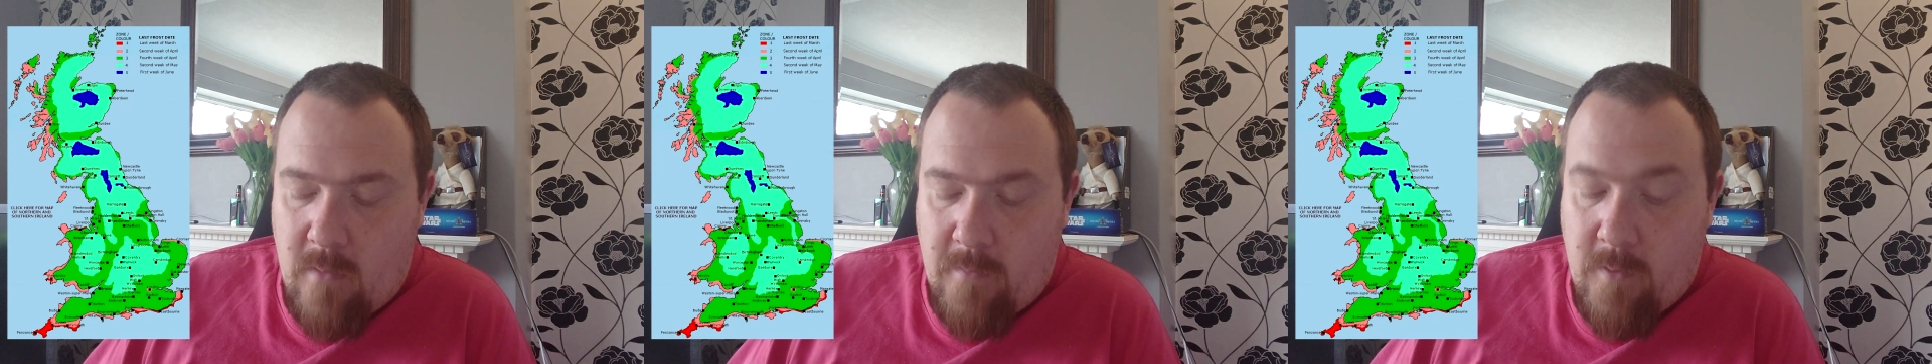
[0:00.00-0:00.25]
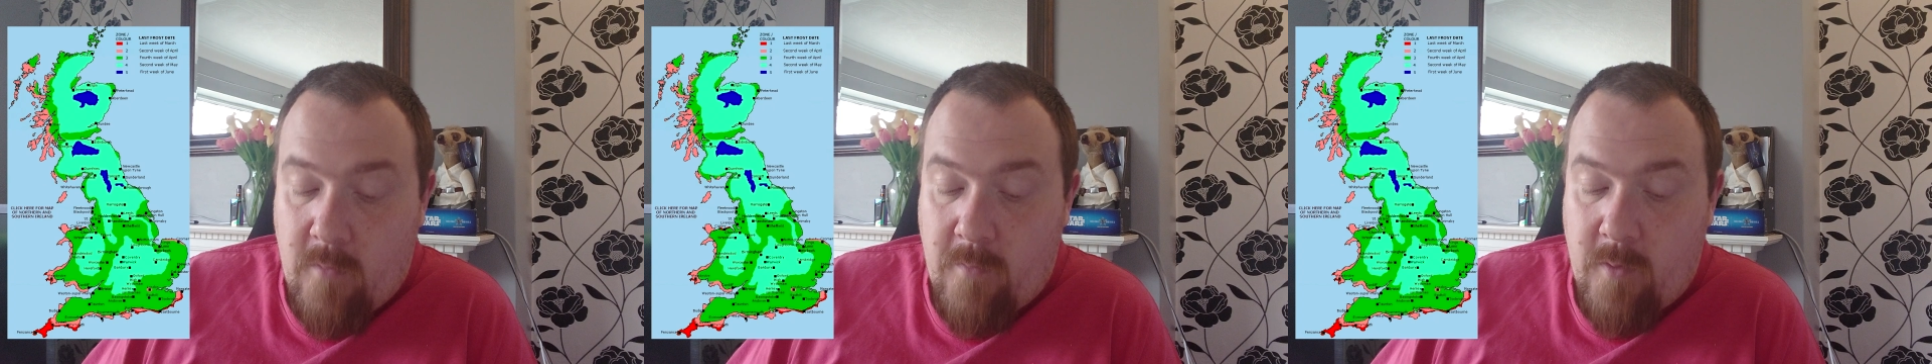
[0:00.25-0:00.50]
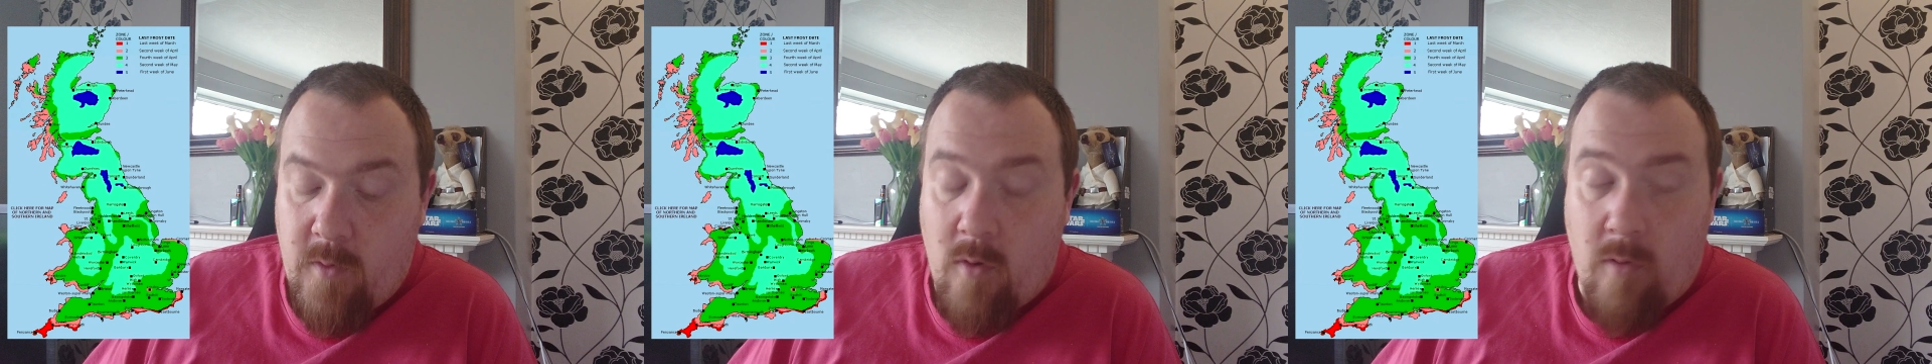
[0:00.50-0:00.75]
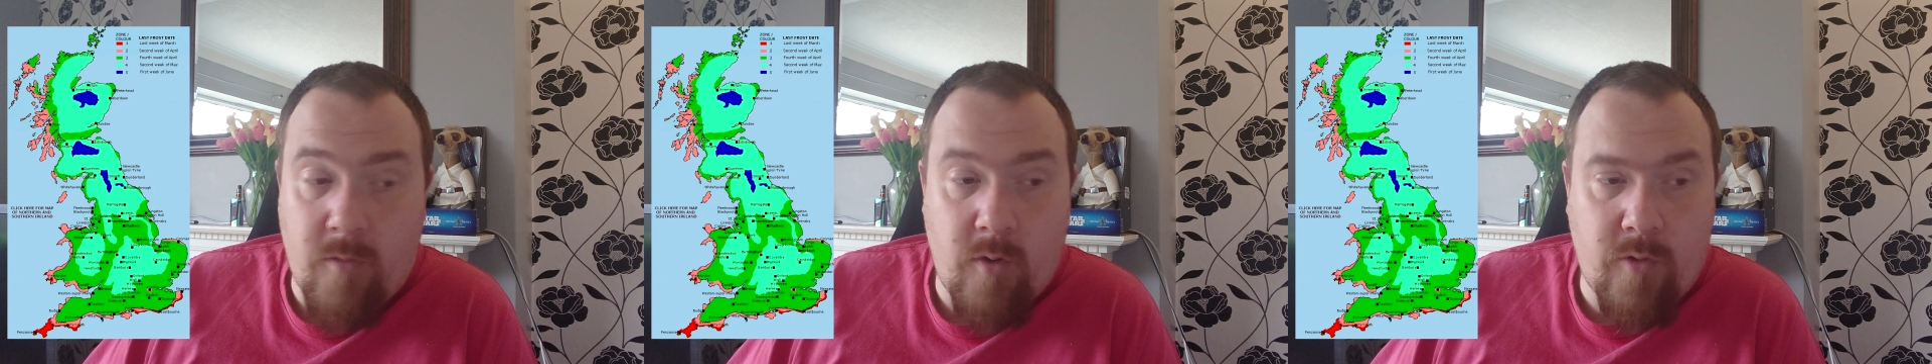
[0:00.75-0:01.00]
for
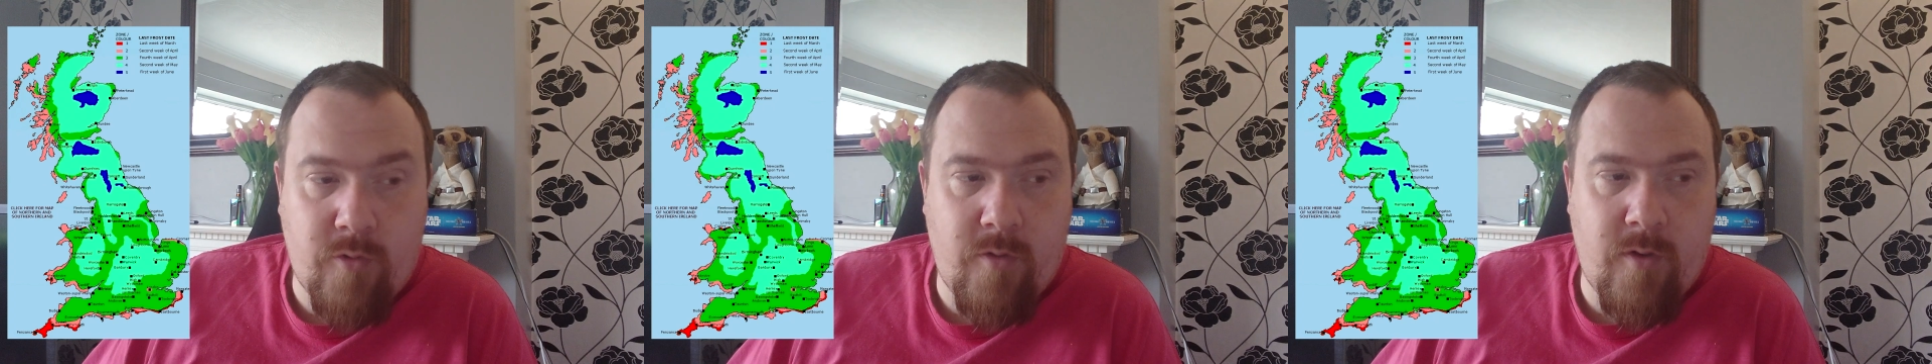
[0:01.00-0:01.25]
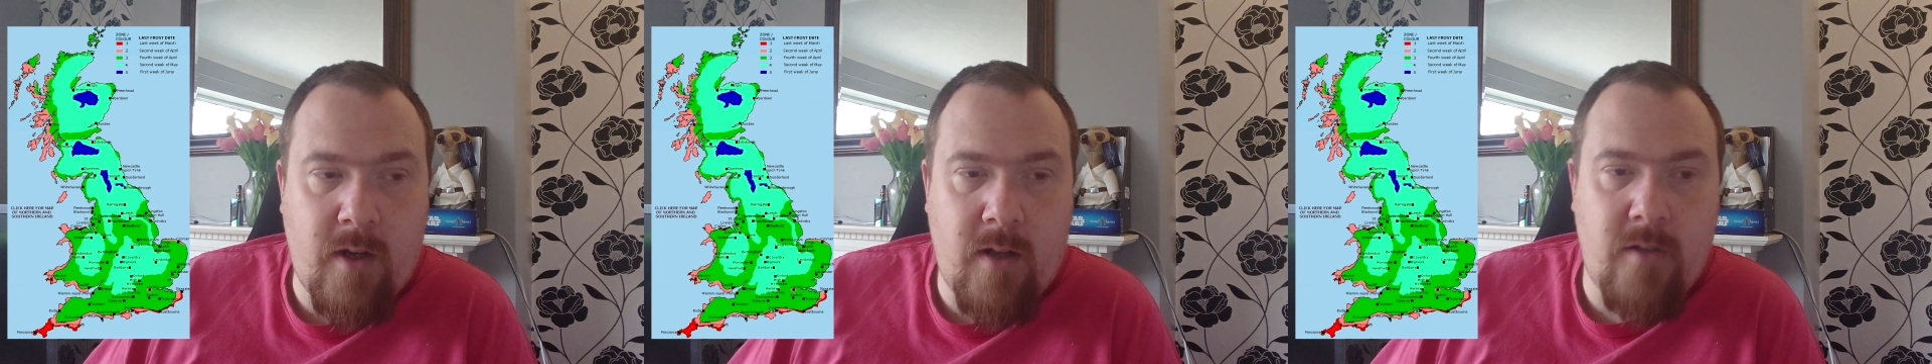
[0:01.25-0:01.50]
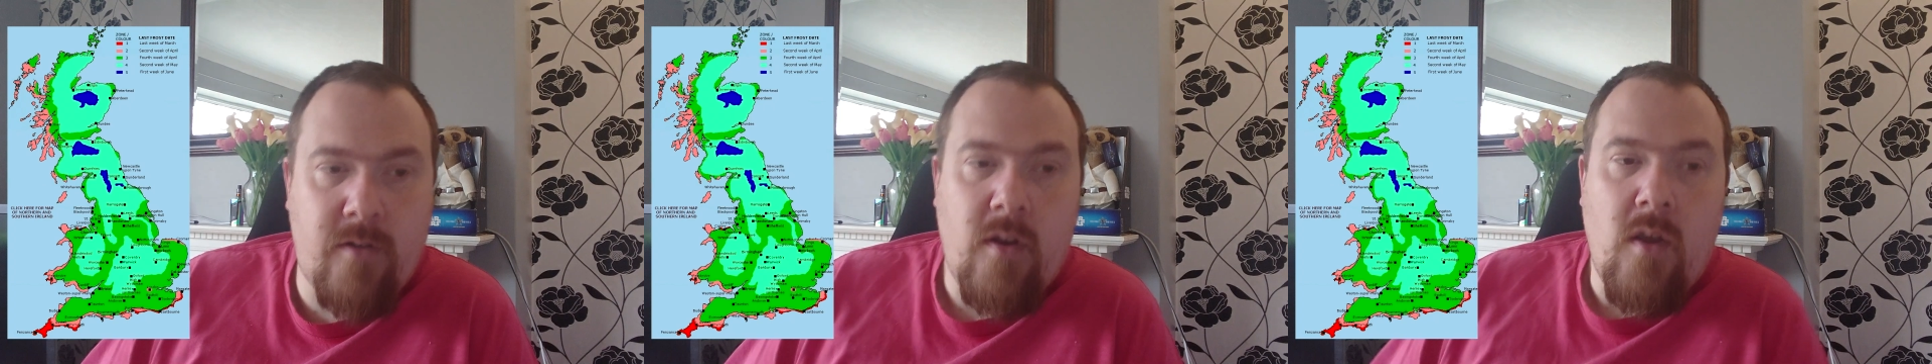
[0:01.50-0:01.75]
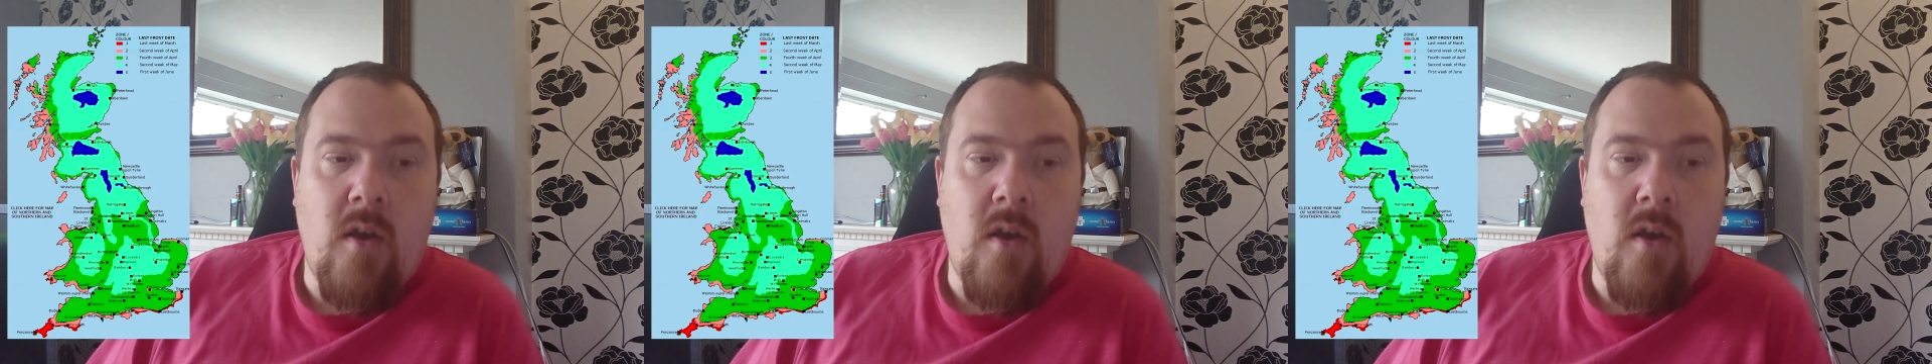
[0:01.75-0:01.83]
Northern or Southern Ireland.